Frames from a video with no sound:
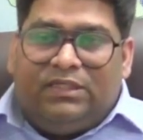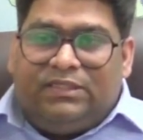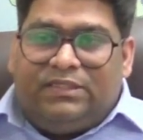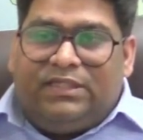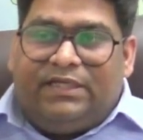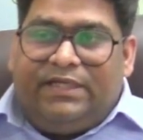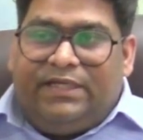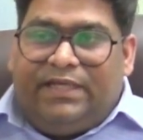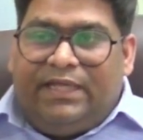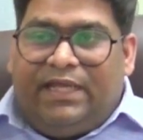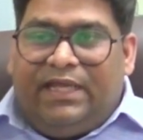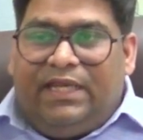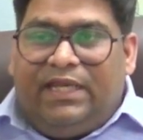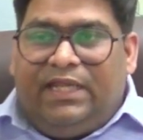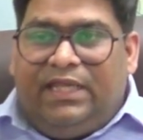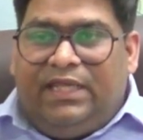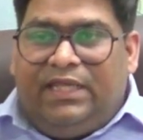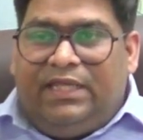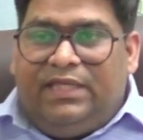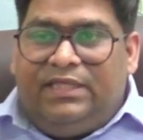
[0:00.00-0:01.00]
the
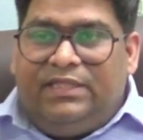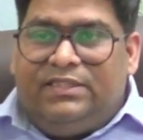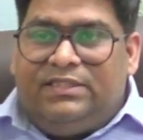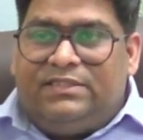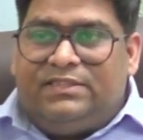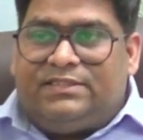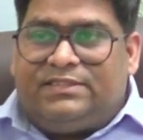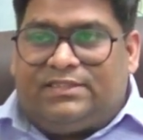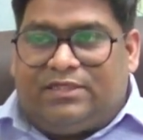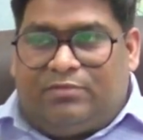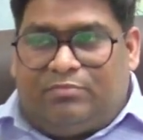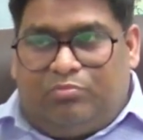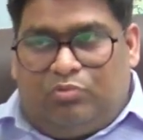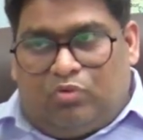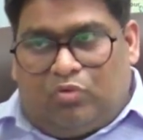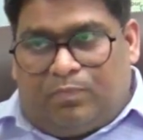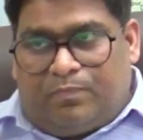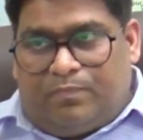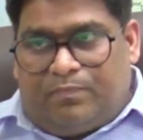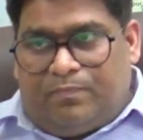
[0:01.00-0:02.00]
Delhi
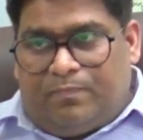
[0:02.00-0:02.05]
subgroup.